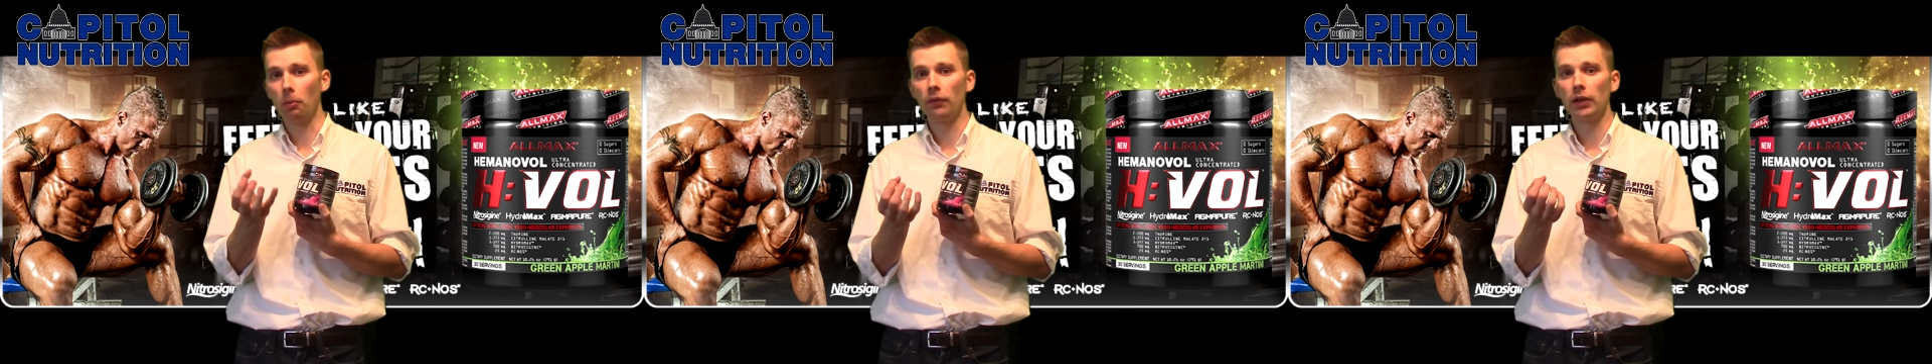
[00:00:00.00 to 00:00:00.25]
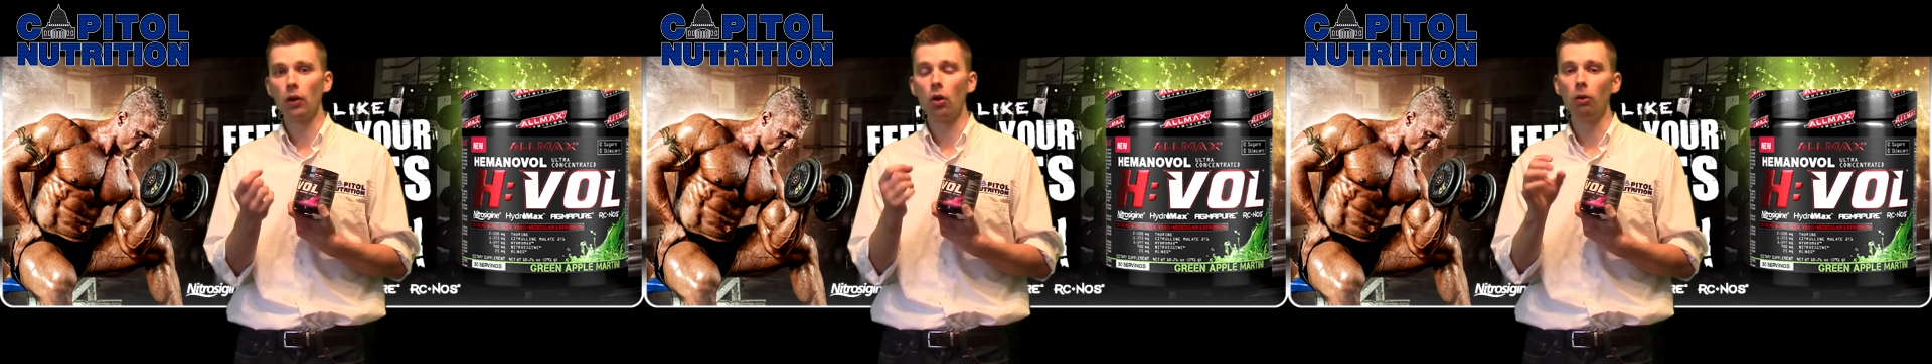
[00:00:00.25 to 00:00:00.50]
of
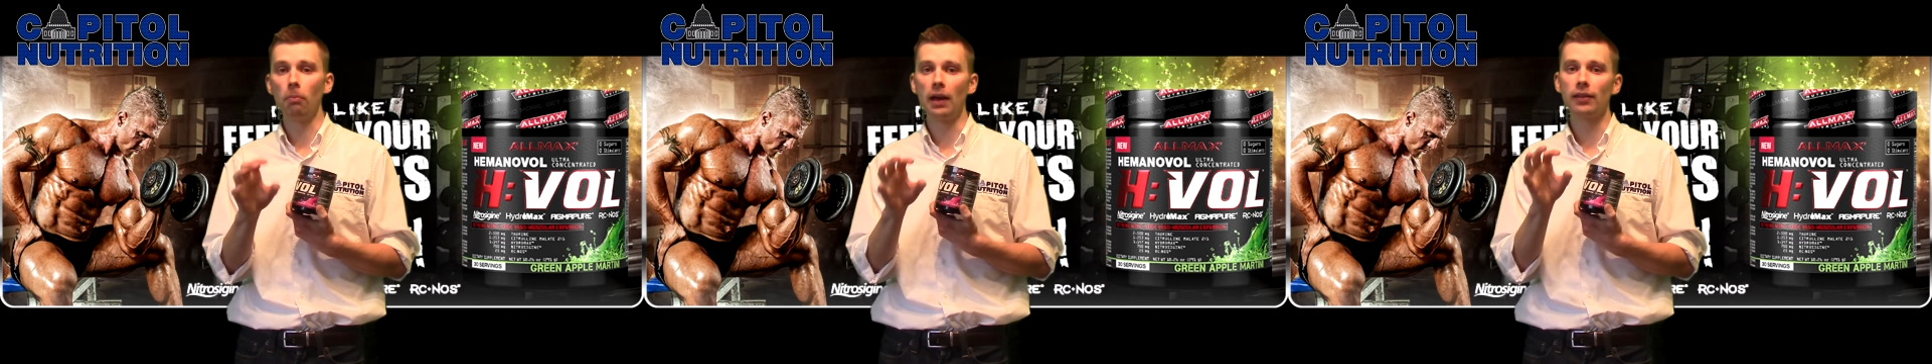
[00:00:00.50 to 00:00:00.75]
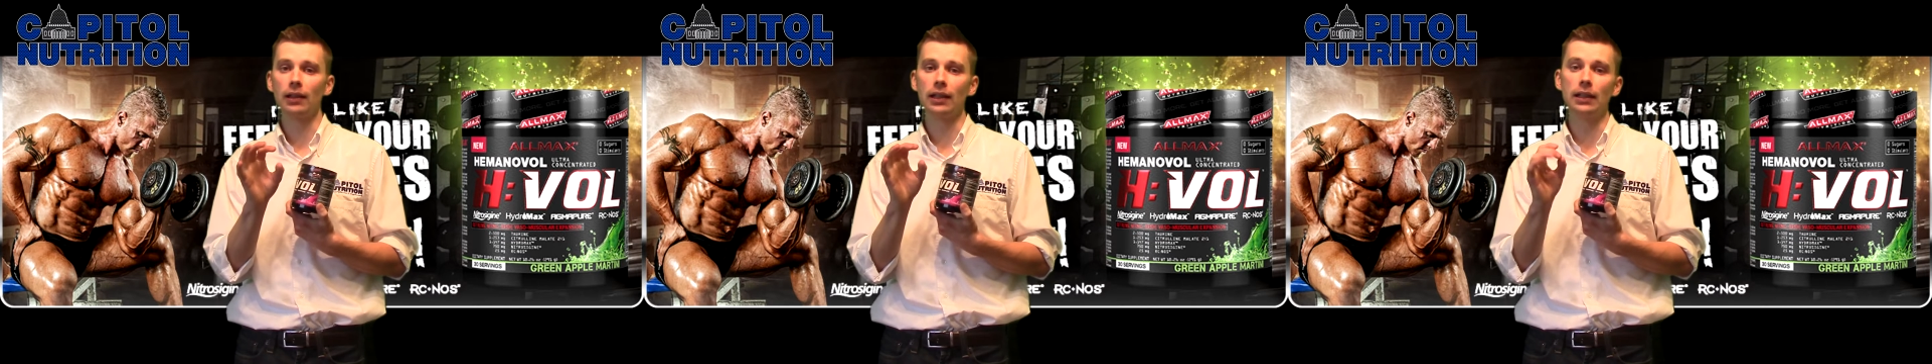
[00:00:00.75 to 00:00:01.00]
it called
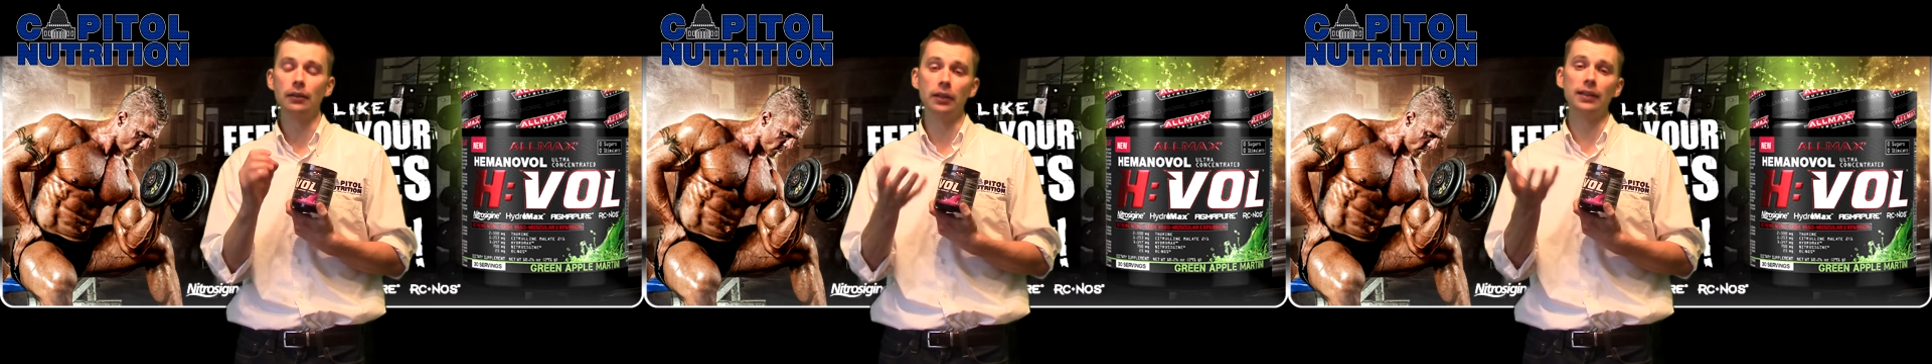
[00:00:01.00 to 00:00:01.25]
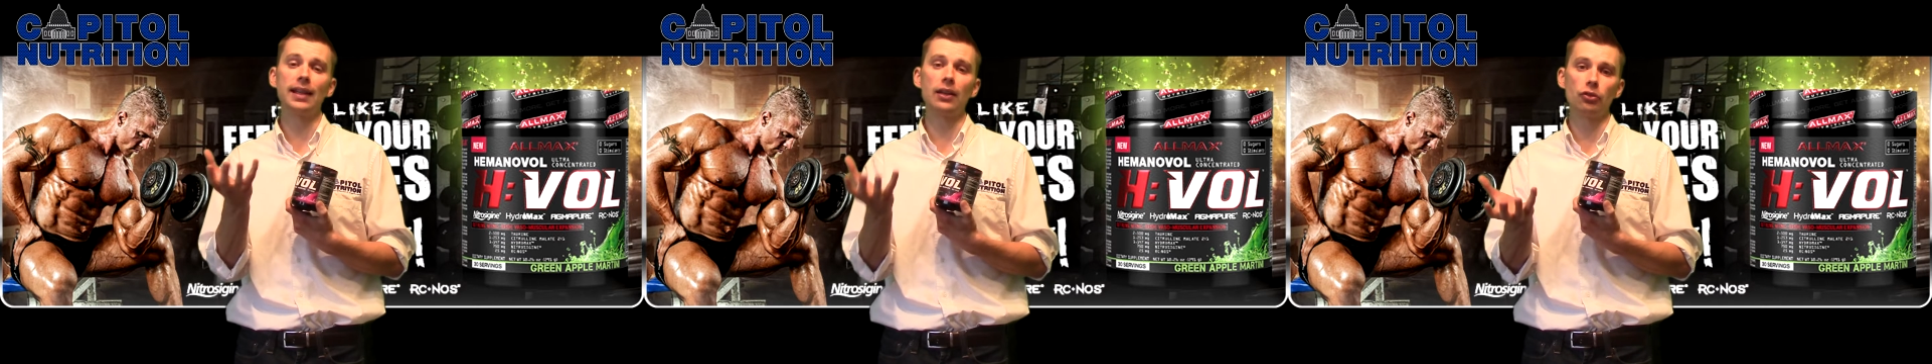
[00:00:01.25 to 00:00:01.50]
methylene
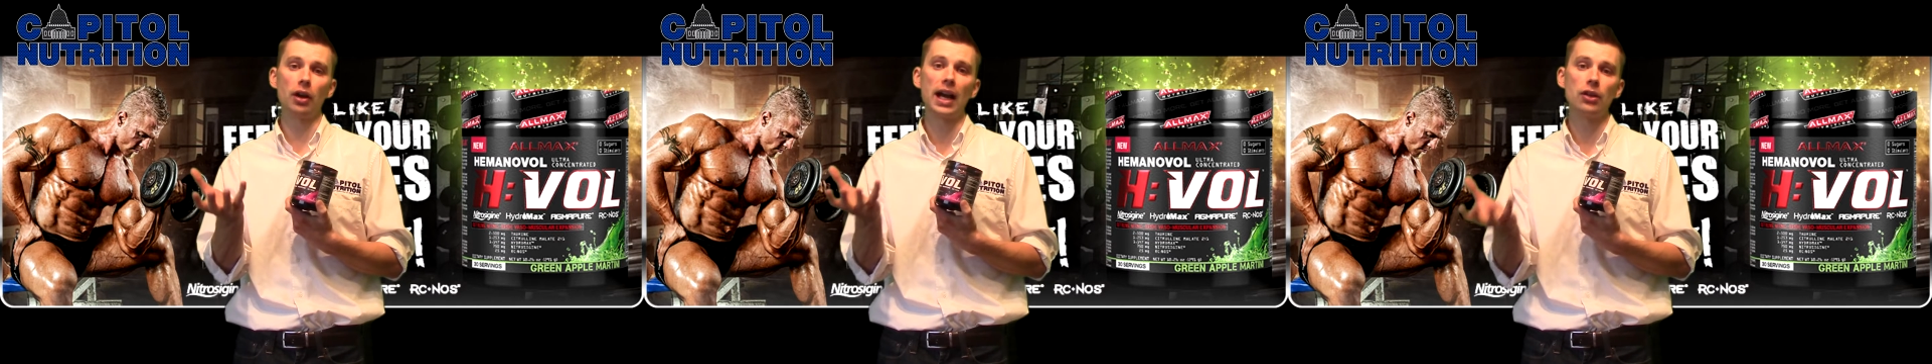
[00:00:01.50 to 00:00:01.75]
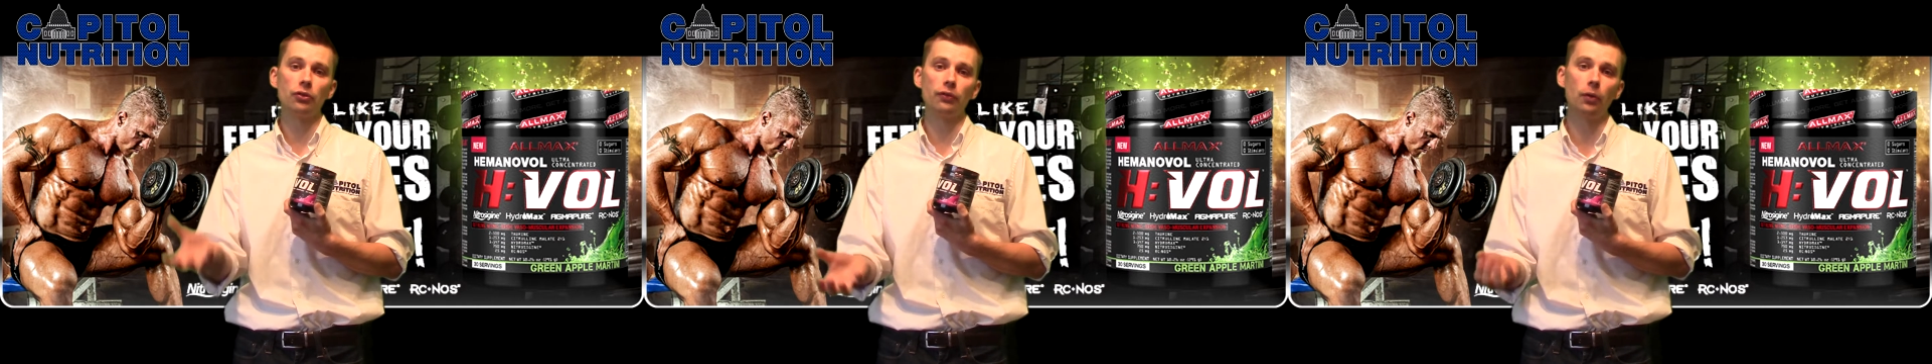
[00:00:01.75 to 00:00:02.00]

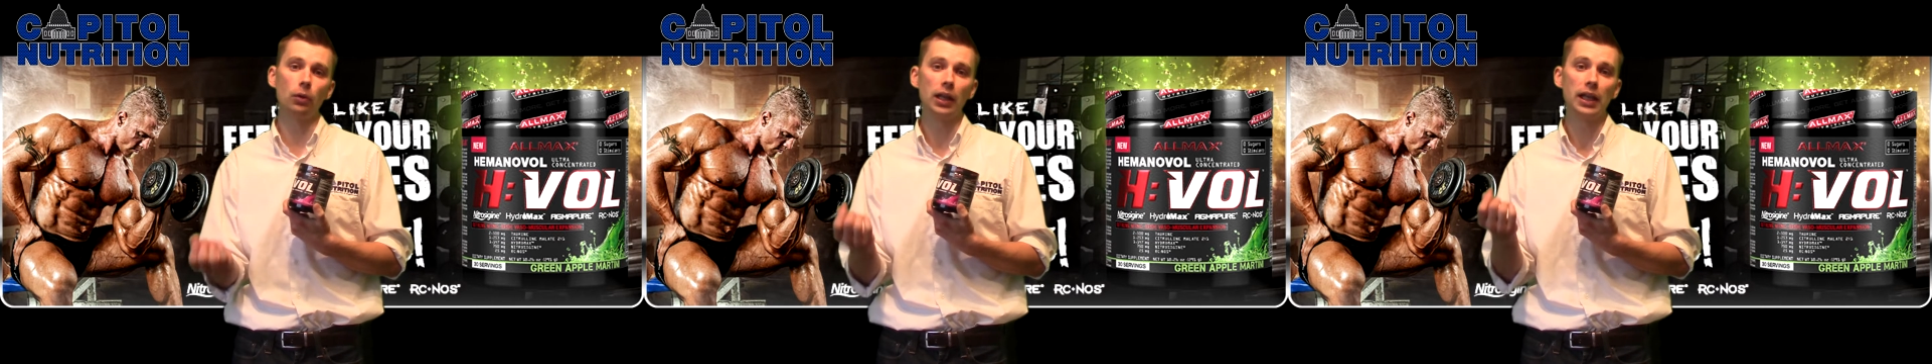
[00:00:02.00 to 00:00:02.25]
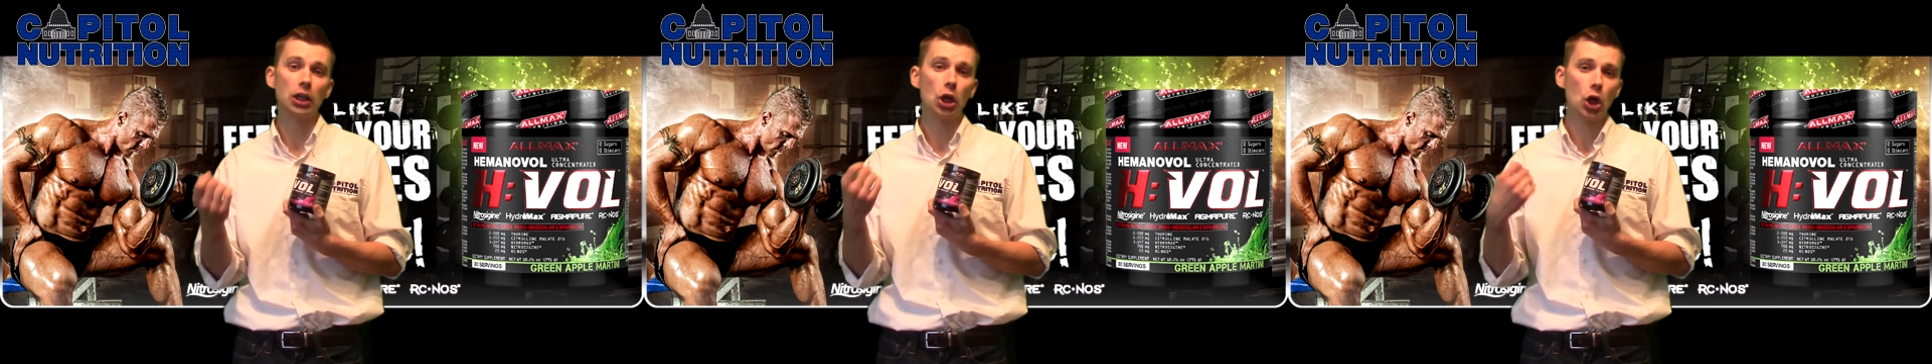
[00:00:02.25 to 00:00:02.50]

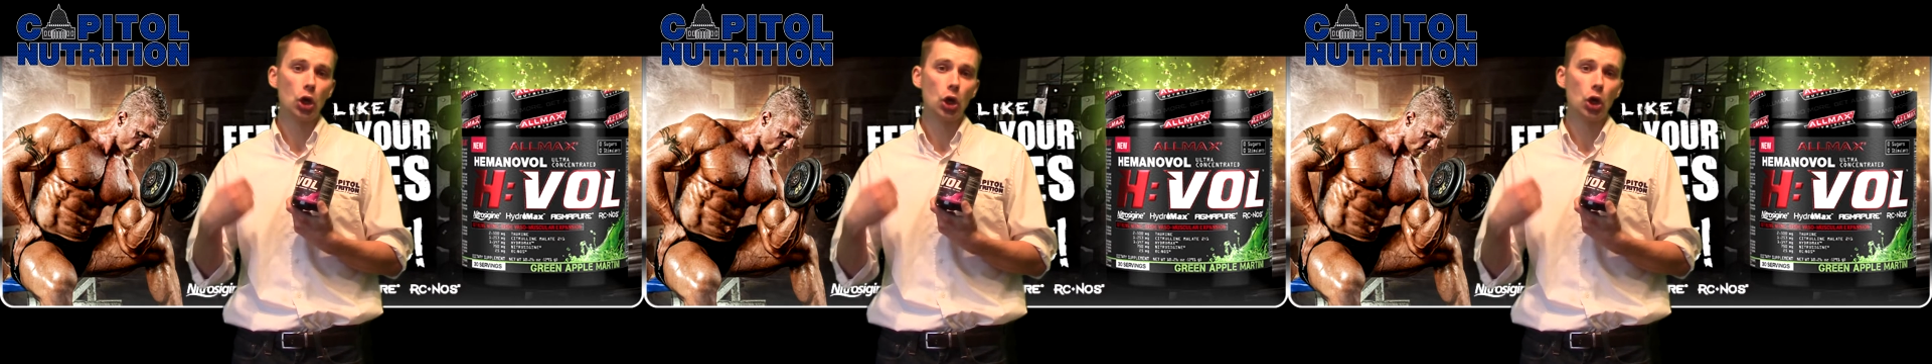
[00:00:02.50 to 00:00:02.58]
tetrahydrofolate.